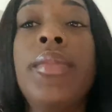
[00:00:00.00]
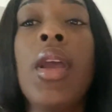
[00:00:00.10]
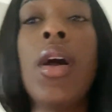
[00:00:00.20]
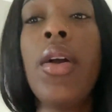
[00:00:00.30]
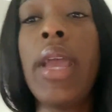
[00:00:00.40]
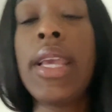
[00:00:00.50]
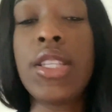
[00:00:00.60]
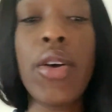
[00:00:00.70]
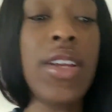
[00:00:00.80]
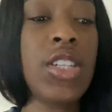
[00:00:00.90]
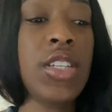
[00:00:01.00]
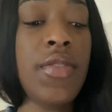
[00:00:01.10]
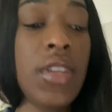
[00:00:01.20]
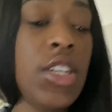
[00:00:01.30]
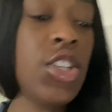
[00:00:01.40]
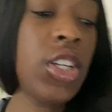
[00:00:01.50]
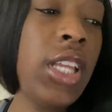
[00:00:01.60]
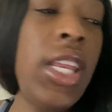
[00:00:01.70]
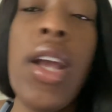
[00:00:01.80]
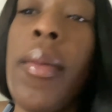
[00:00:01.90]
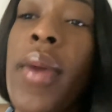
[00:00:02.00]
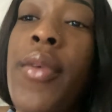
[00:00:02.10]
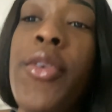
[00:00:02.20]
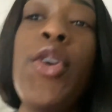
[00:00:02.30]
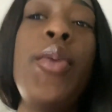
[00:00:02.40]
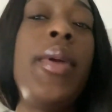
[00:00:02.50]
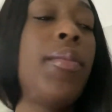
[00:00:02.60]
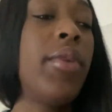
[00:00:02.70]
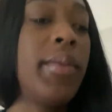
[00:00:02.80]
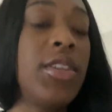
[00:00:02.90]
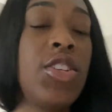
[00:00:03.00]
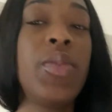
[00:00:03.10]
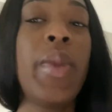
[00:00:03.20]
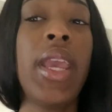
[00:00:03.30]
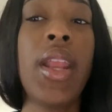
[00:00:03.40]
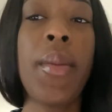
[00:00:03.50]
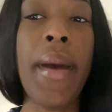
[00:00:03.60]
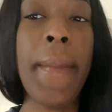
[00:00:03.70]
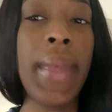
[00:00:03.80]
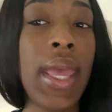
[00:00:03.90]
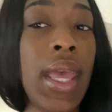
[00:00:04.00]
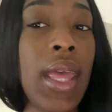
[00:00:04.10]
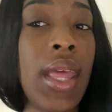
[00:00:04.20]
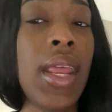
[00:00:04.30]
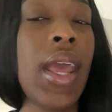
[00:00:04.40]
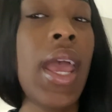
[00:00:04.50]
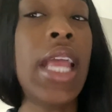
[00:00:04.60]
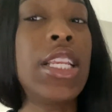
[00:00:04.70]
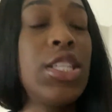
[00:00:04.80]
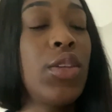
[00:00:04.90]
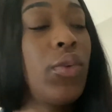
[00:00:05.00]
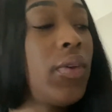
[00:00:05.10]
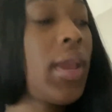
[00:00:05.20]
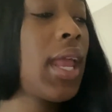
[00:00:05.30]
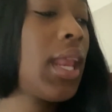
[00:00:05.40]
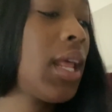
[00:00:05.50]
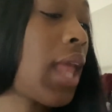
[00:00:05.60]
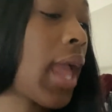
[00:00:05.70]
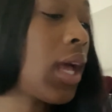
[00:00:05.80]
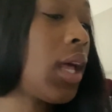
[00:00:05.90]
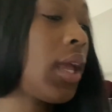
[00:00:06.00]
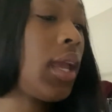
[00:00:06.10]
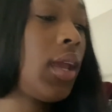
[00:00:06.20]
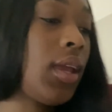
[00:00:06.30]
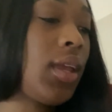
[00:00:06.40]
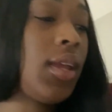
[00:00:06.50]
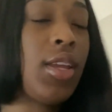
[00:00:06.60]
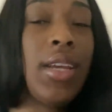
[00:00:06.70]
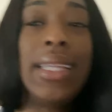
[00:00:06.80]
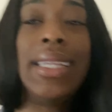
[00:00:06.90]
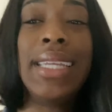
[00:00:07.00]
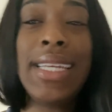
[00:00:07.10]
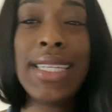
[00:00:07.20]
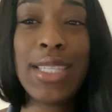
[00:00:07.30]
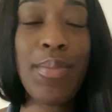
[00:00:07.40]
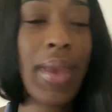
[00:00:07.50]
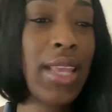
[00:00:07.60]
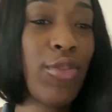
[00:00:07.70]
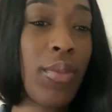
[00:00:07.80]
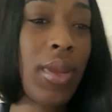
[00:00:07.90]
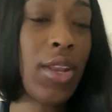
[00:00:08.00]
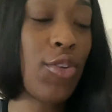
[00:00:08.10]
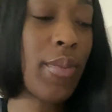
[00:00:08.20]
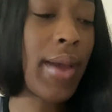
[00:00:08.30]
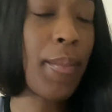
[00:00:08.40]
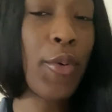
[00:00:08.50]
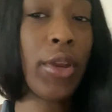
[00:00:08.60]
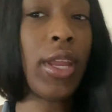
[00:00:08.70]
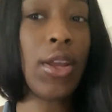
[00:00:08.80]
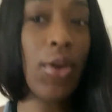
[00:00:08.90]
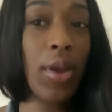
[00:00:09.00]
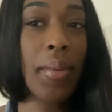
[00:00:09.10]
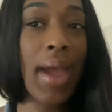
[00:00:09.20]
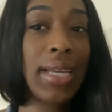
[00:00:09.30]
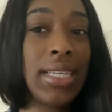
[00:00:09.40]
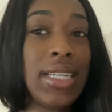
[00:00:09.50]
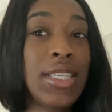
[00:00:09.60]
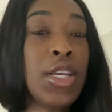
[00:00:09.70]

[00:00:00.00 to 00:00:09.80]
Okay, so I just finished cleaning up my room and pretty much just making up my bed and just creating like a clean space for me to do my morning yoga practice.